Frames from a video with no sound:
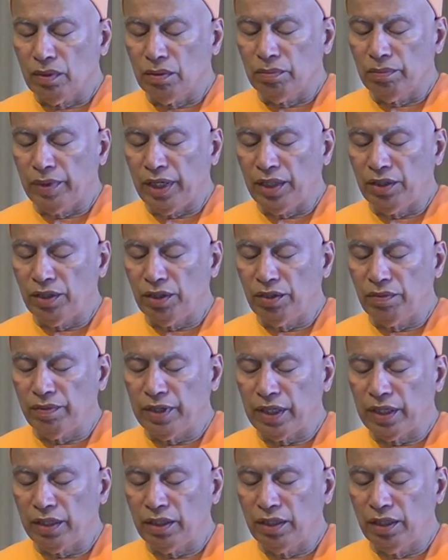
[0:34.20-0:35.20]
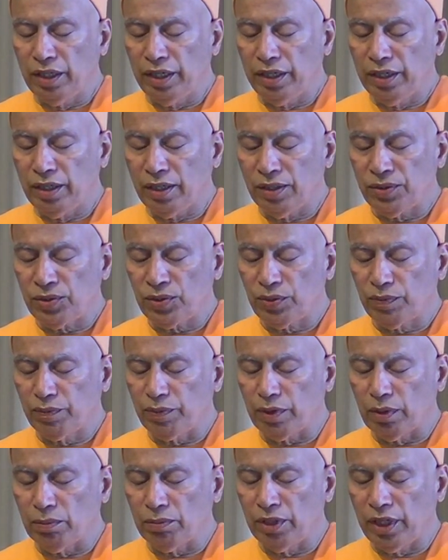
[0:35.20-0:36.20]
May the Divine lead us
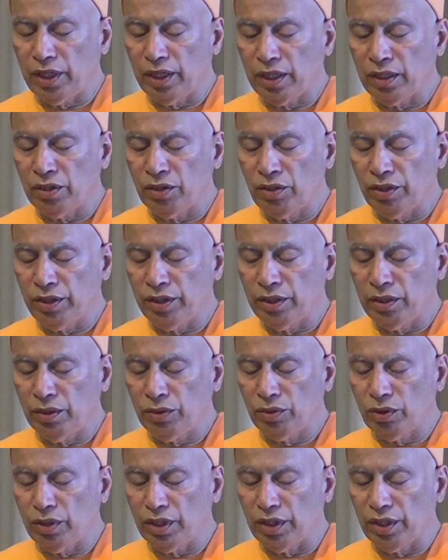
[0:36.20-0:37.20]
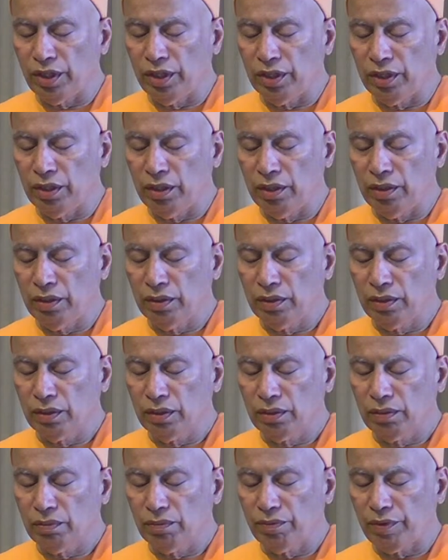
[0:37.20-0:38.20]
from the unreal to the real,
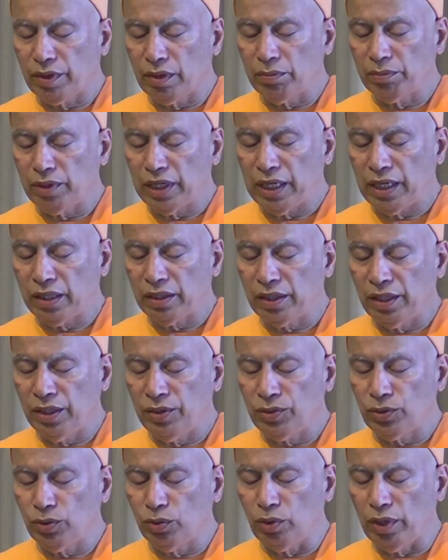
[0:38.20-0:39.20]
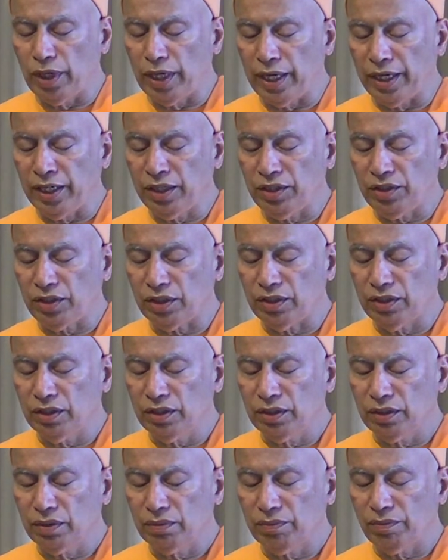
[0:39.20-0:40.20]
from darkness to light,
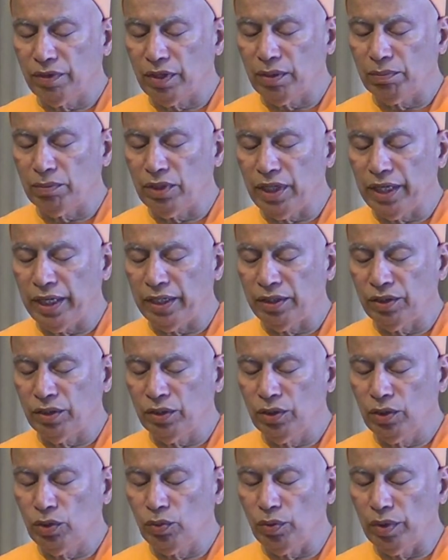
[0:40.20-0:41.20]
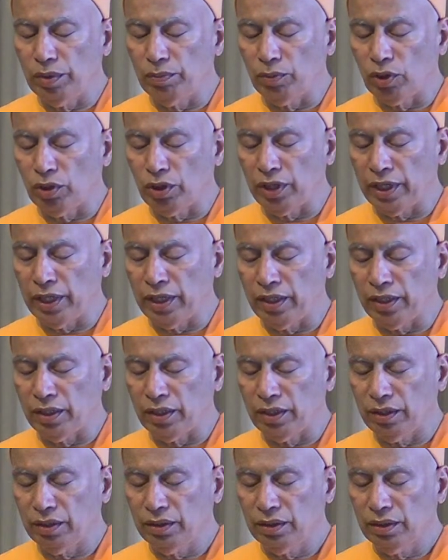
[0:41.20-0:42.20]
from death to
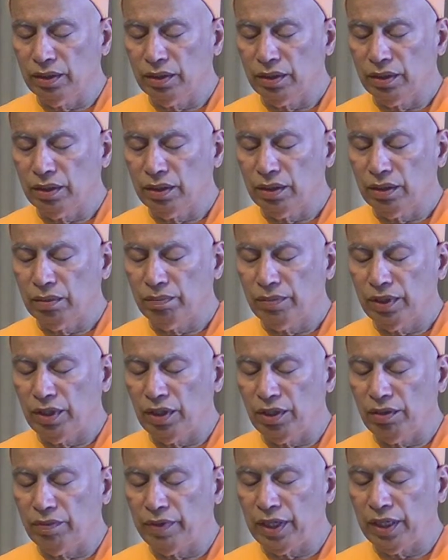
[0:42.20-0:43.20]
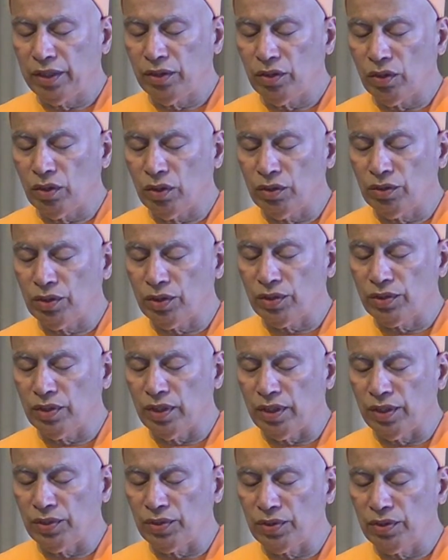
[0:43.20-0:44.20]
immortality. May the Divine
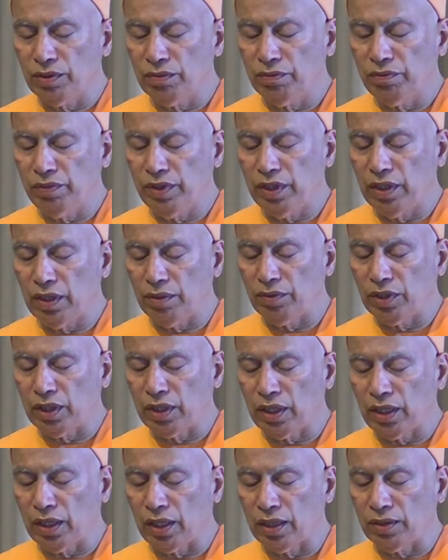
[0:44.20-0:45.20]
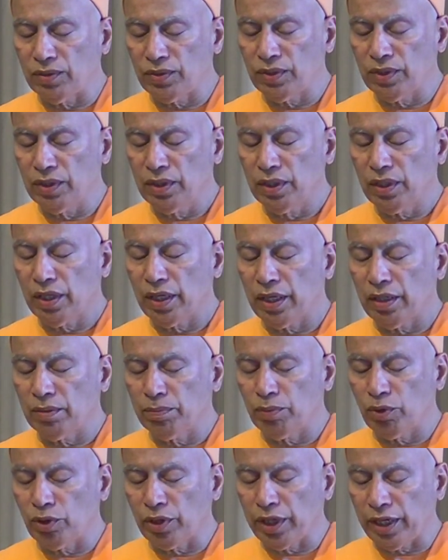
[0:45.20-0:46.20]
Consciousness fill our hearts and
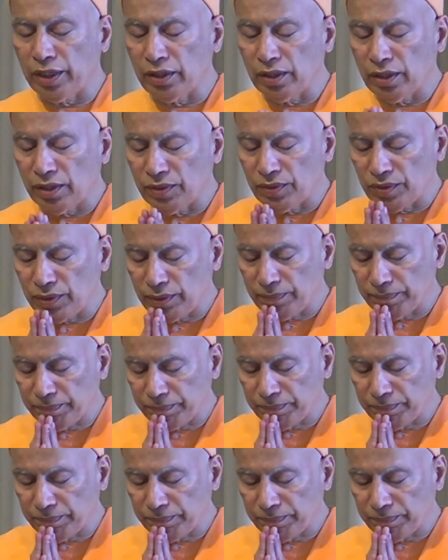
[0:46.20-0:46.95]
protect us.